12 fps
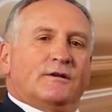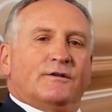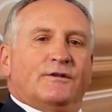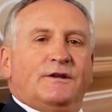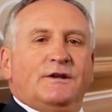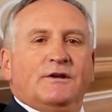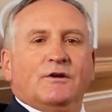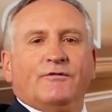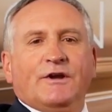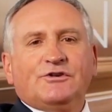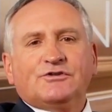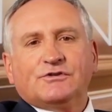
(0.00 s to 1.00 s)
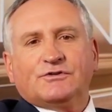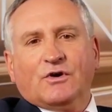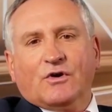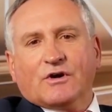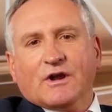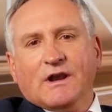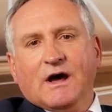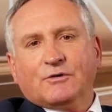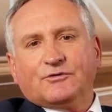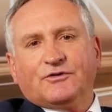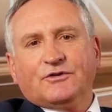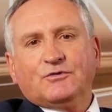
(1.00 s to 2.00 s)
The Innovation Talk
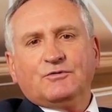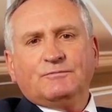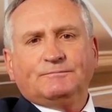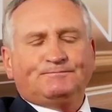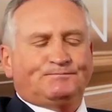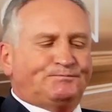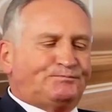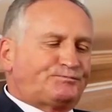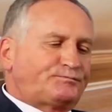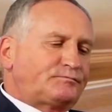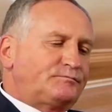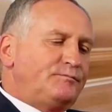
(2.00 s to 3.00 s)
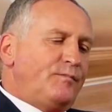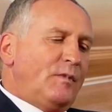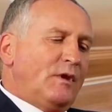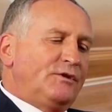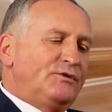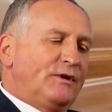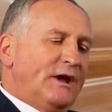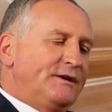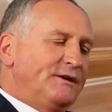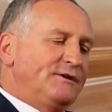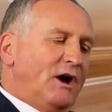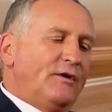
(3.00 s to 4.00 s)
allows you to get
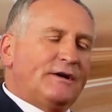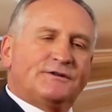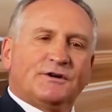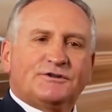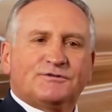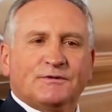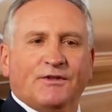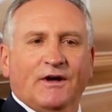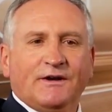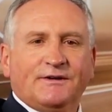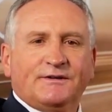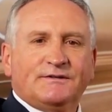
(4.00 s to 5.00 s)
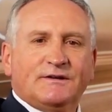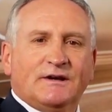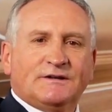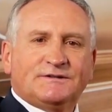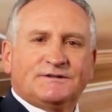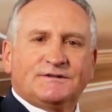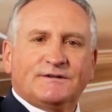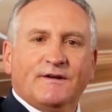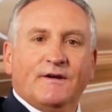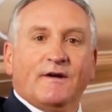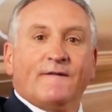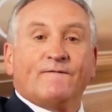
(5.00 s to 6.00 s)
in direct touch with us
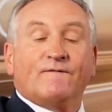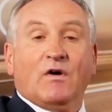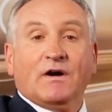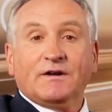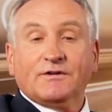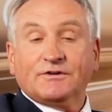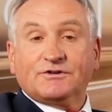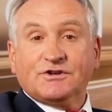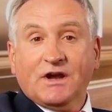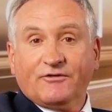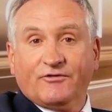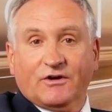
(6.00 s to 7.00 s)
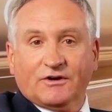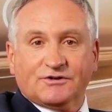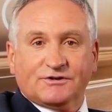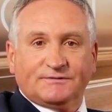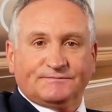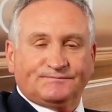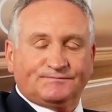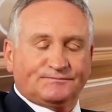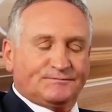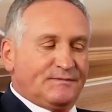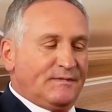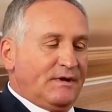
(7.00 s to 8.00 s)
via the chat function
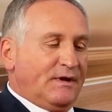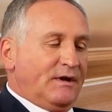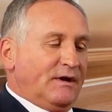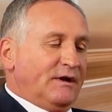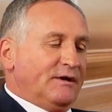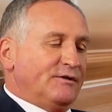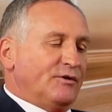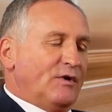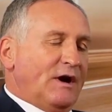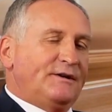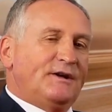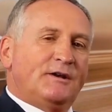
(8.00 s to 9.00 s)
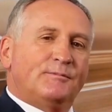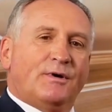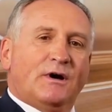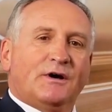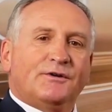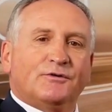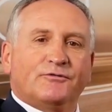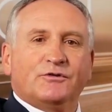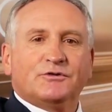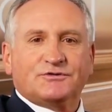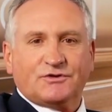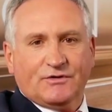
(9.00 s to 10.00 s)
in the right-hand part of
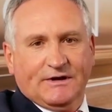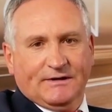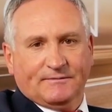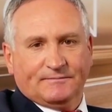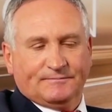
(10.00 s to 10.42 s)
your screen.